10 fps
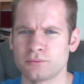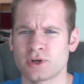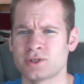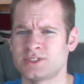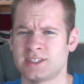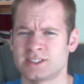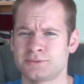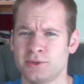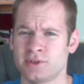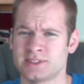browsing
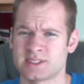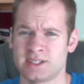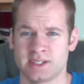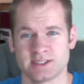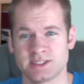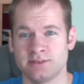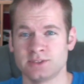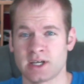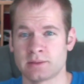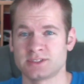experience, kind of like Steve
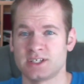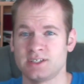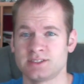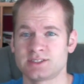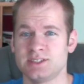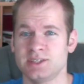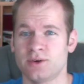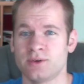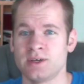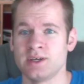Jobs said in his
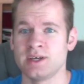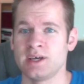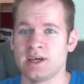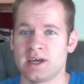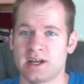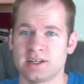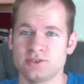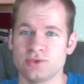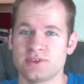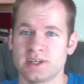keynote, and I
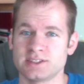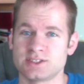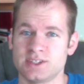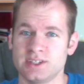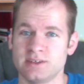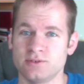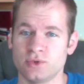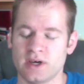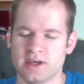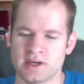do think it's going to give
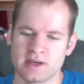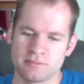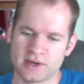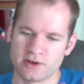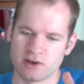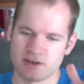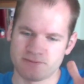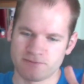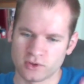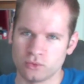you a better on
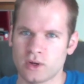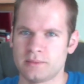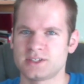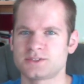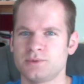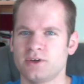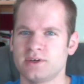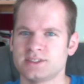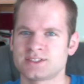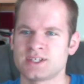full web
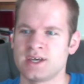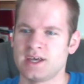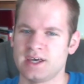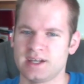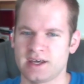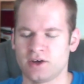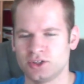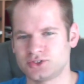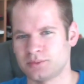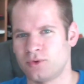experience in a
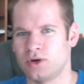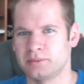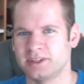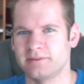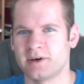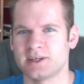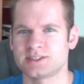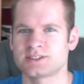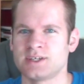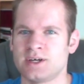ultra portable
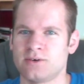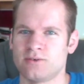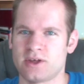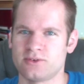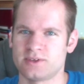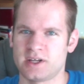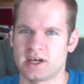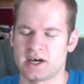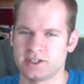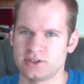device rather than
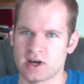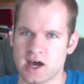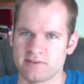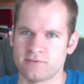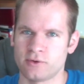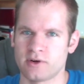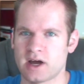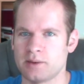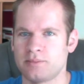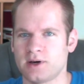on your iPhone or
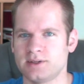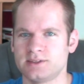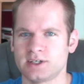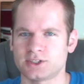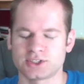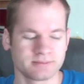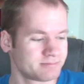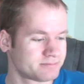iPod Touch.